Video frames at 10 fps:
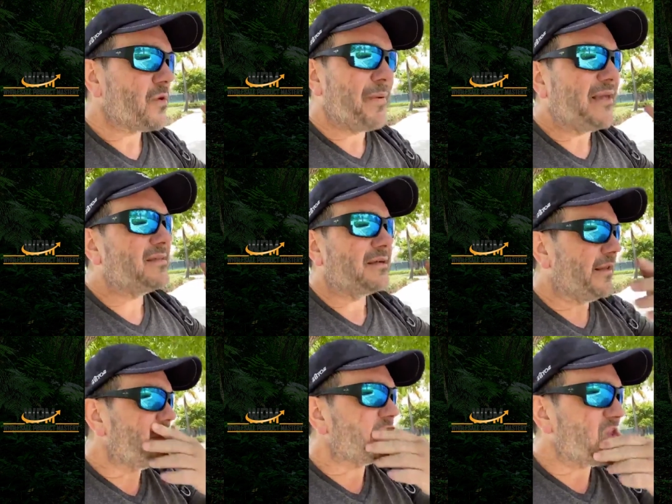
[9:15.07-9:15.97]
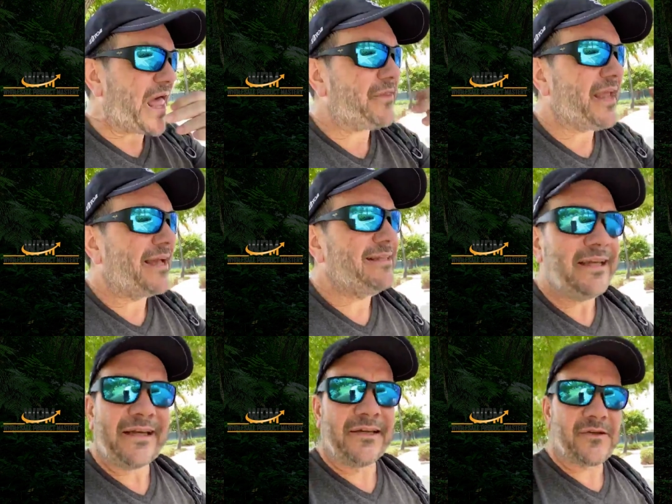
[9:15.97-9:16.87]
basically, so now the
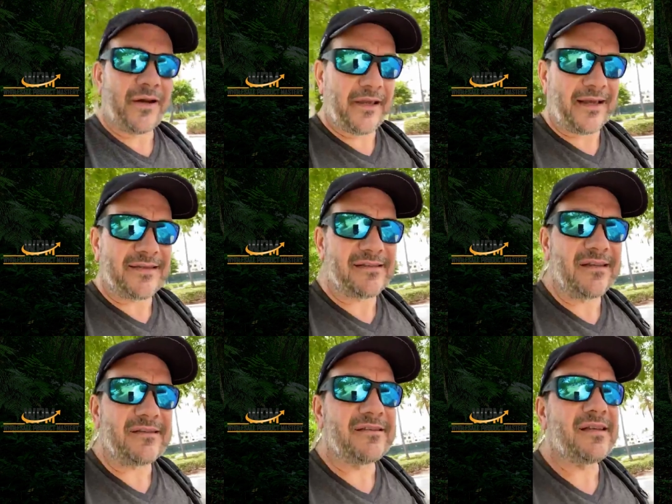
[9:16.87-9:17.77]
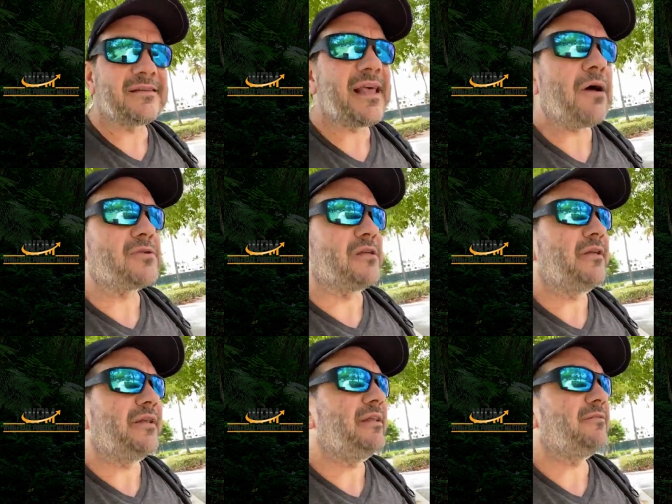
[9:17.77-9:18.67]
idea is, all right, you got this list of 6,000.
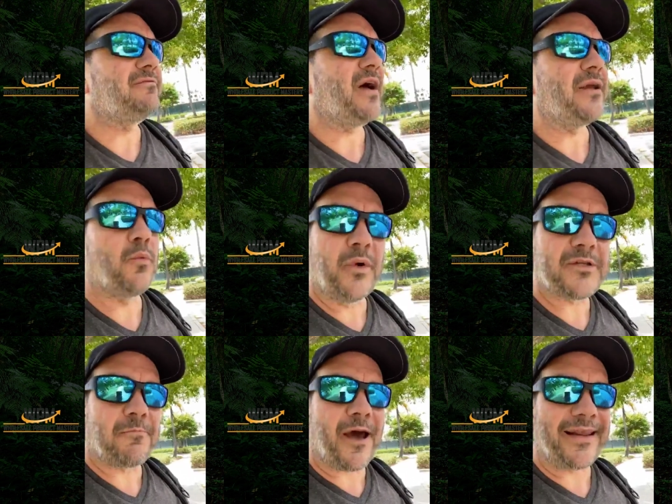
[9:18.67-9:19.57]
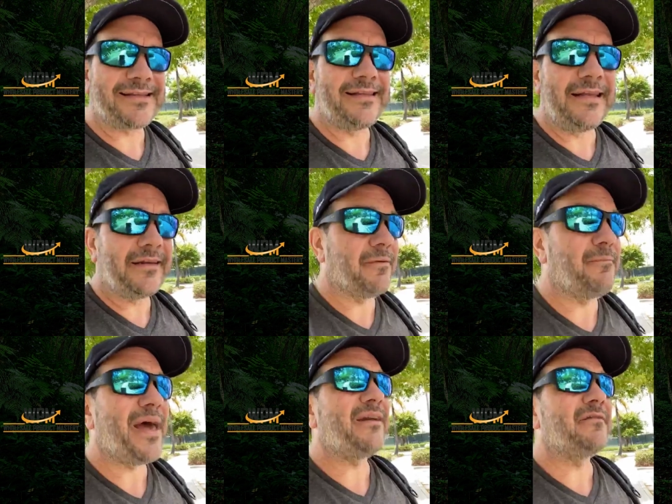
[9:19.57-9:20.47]
You need to find which products need
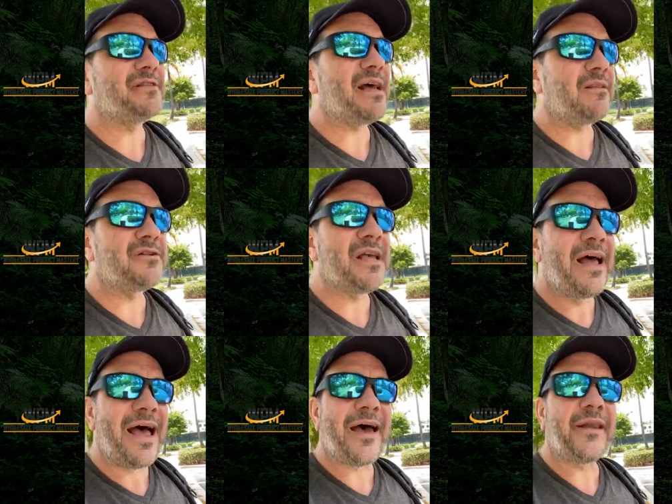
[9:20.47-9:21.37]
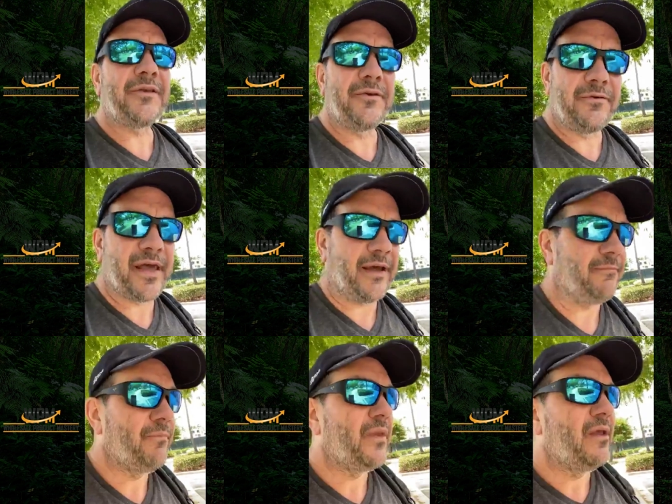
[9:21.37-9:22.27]
competitive sellers. How do you do that?
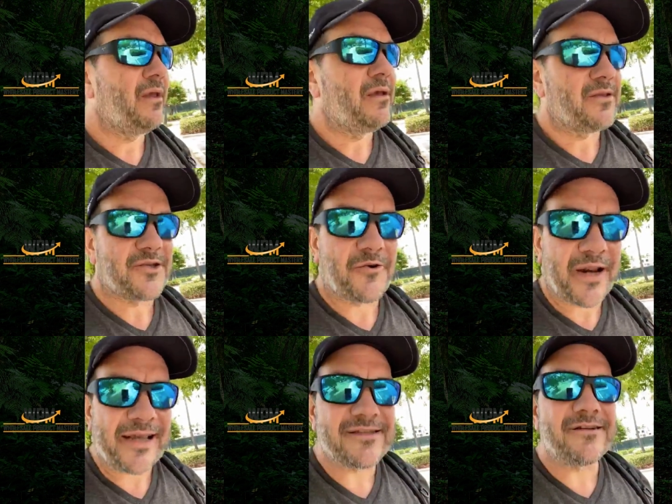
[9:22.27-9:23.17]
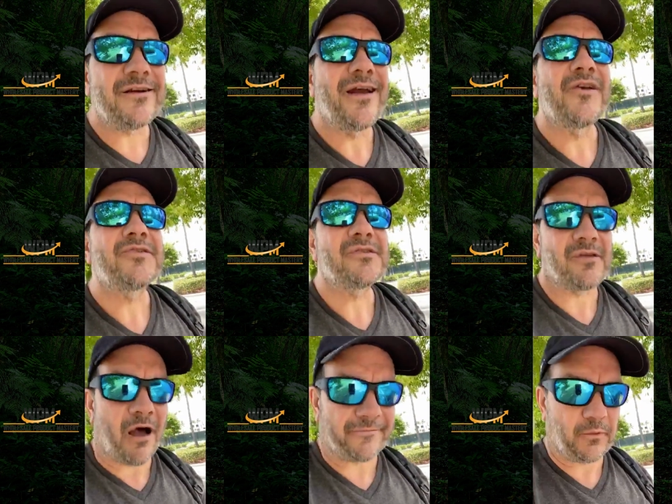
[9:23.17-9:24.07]
Short answer,
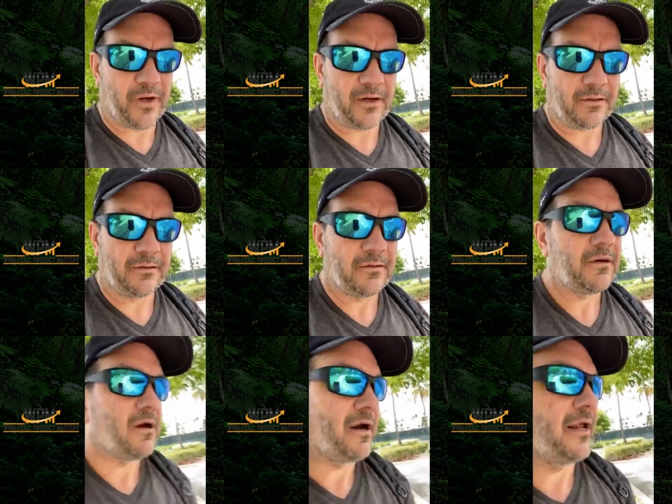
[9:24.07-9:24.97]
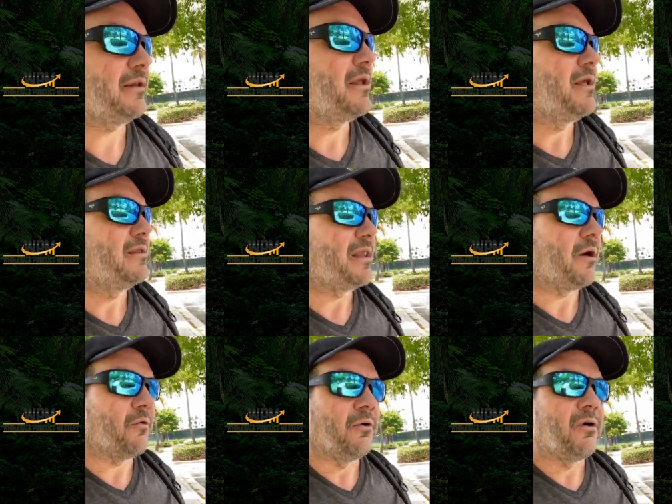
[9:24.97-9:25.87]
software. All right.
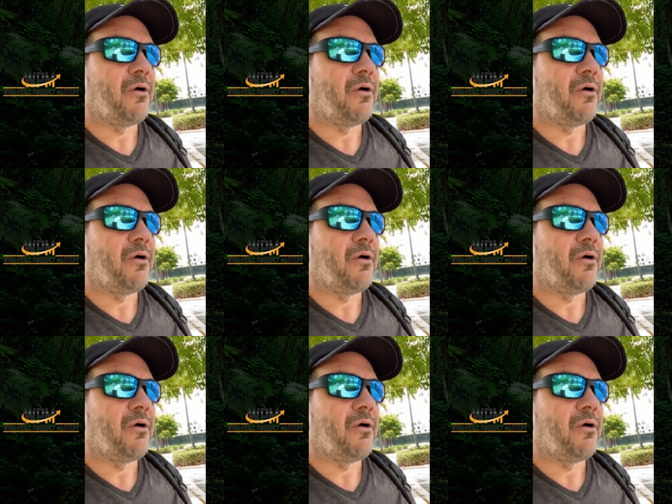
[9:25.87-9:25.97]
Now,